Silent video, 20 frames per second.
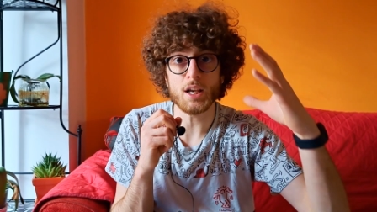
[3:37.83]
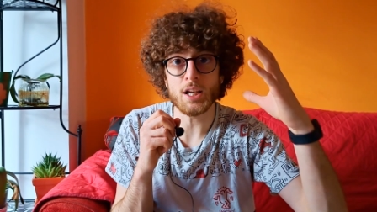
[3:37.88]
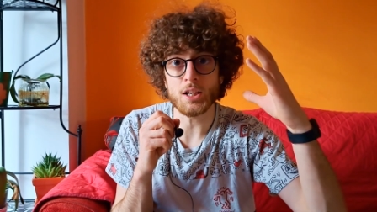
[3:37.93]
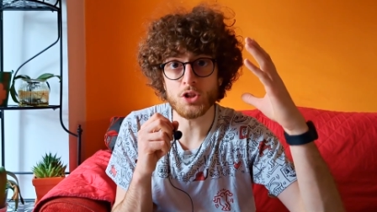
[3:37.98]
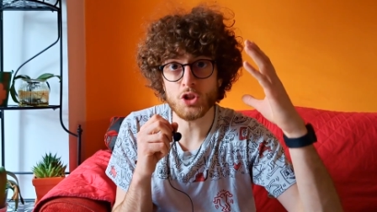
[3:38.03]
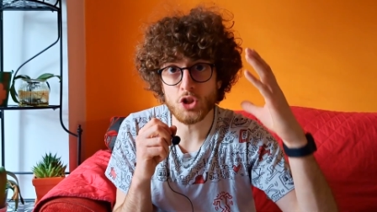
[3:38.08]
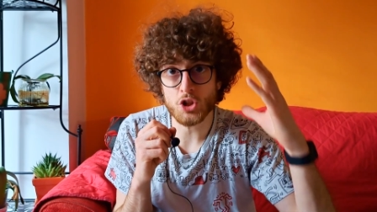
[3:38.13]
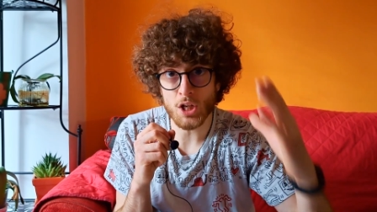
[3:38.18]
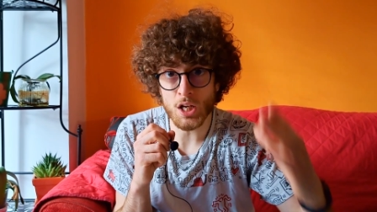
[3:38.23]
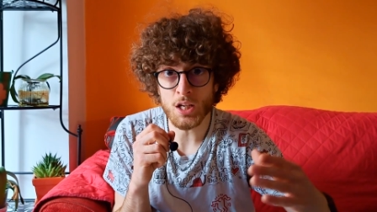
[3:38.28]
a
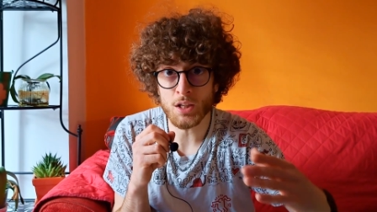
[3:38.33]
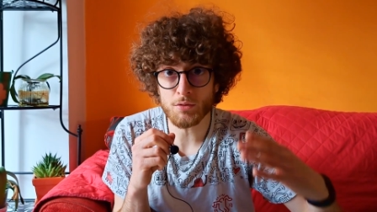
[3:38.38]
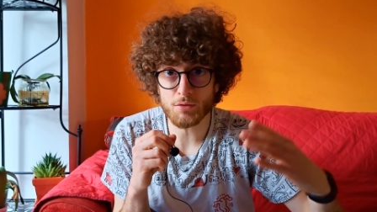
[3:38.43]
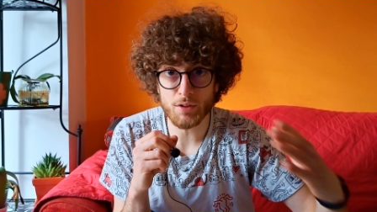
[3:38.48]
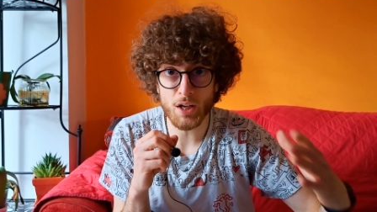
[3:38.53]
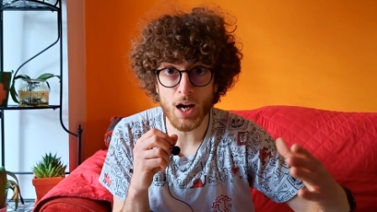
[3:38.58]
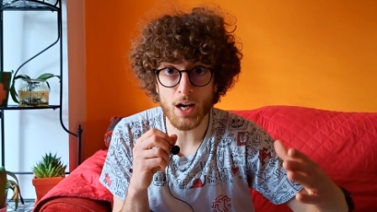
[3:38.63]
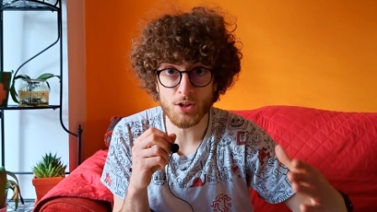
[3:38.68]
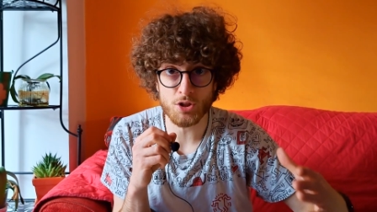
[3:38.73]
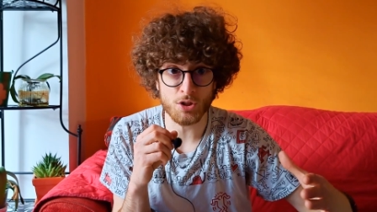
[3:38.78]
chain
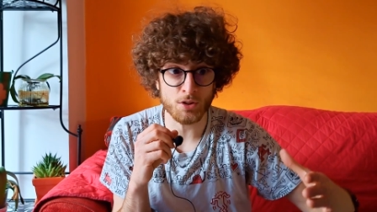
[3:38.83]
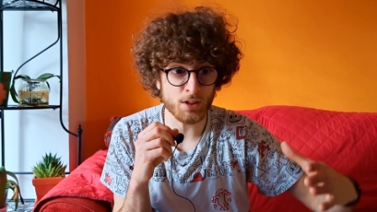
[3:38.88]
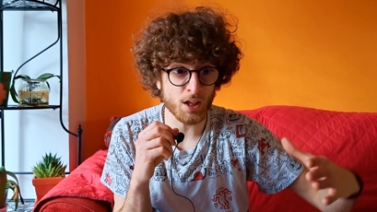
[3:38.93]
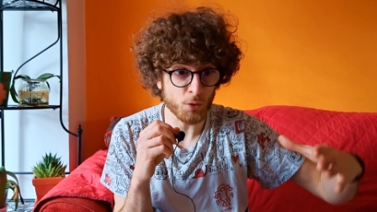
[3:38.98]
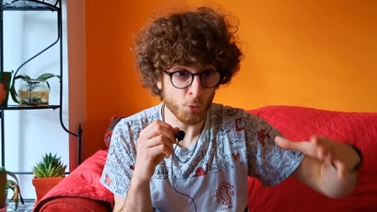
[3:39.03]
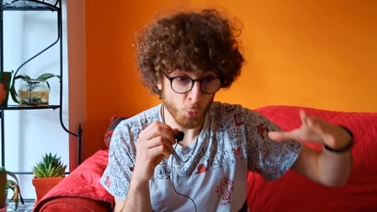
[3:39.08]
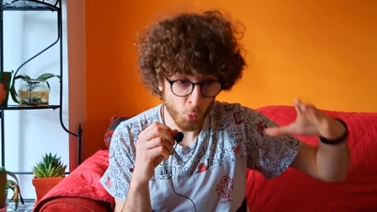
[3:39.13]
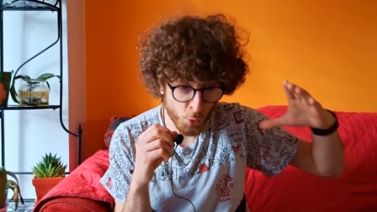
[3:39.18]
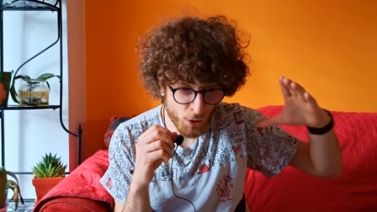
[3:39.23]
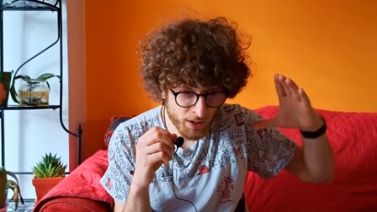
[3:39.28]
reaction that
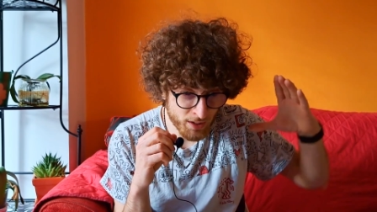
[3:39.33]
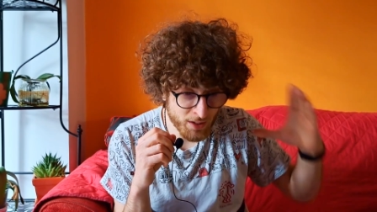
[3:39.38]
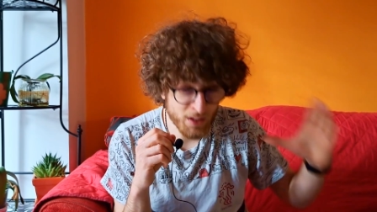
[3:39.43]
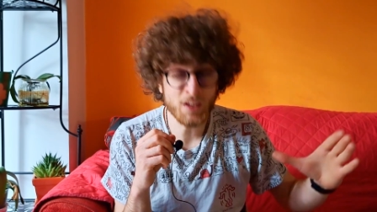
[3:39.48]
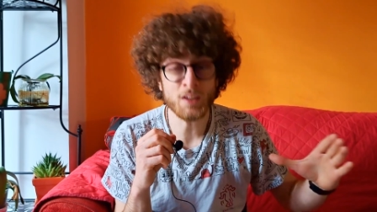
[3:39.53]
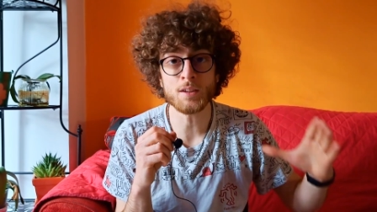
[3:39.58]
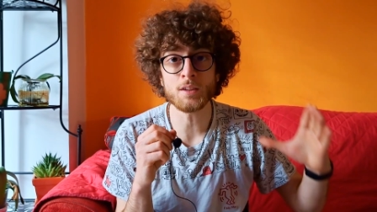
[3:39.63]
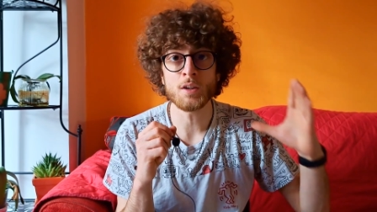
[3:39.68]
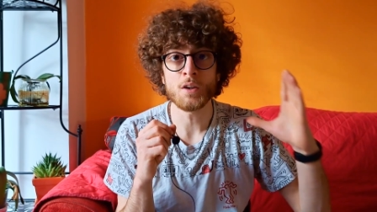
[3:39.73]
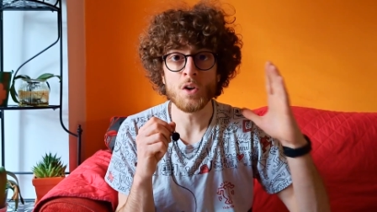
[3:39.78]

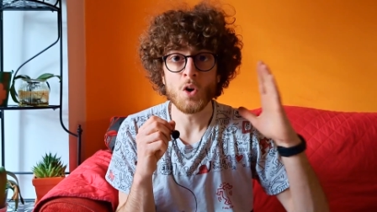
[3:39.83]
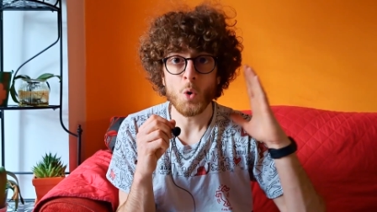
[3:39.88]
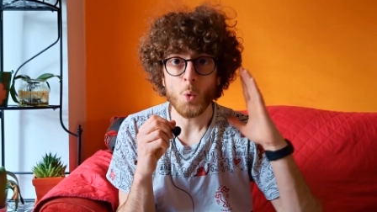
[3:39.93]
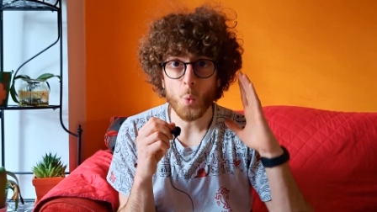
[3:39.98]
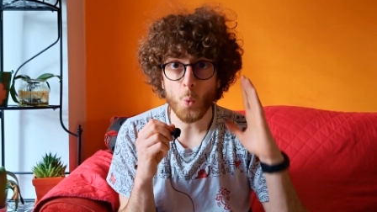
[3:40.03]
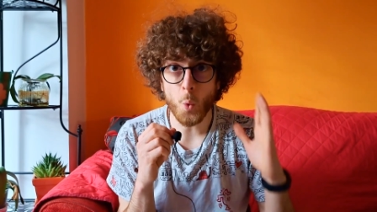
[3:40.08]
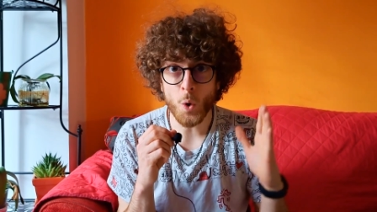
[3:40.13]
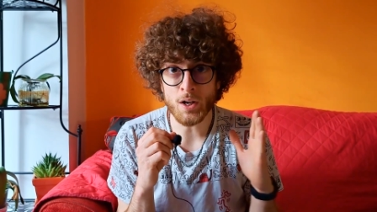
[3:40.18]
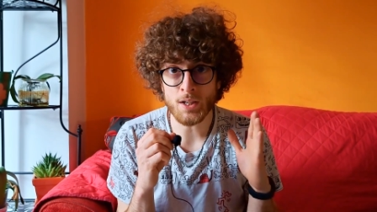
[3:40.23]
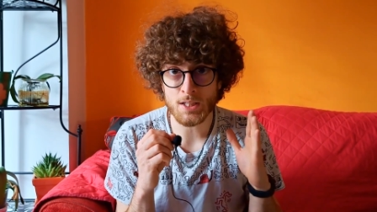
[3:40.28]
within
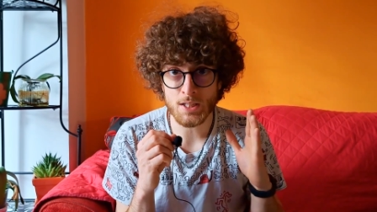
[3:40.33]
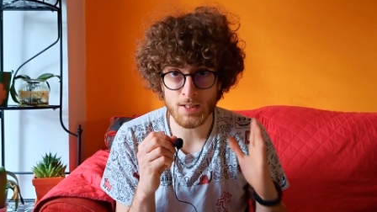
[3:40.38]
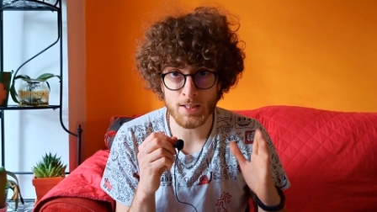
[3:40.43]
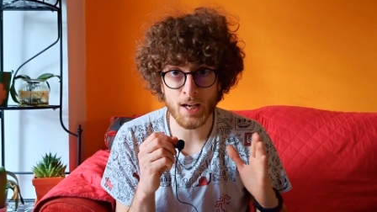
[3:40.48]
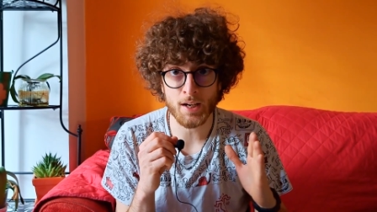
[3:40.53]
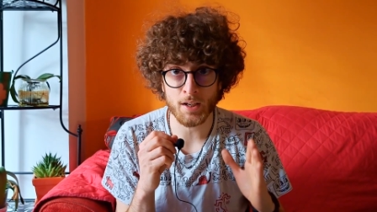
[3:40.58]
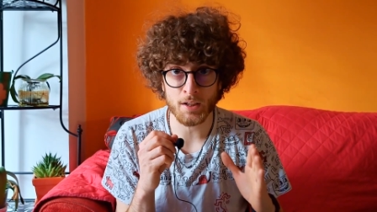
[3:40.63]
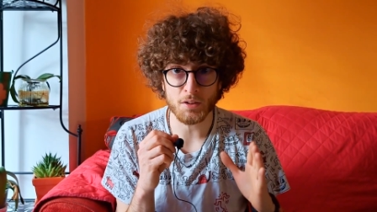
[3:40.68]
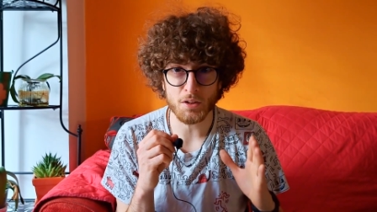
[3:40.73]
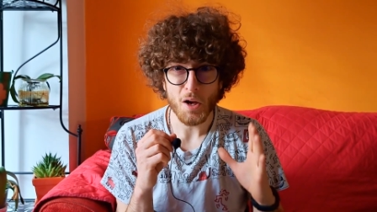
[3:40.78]
one
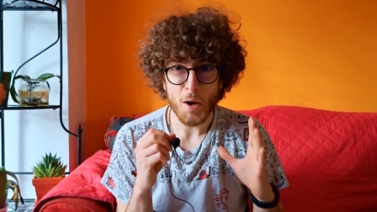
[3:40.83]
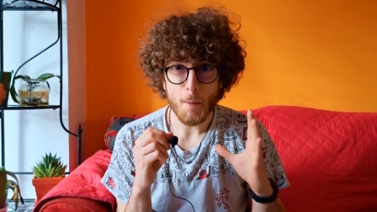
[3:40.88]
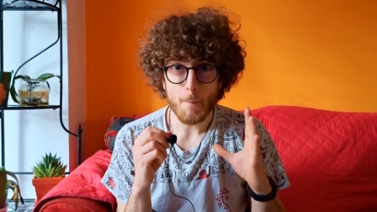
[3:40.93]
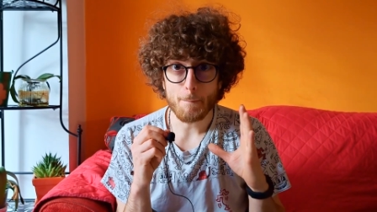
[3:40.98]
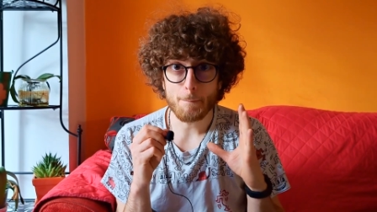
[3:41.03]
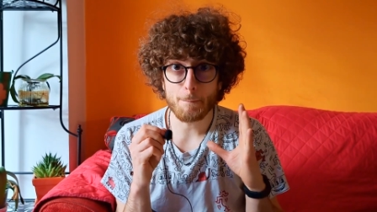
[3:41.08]
second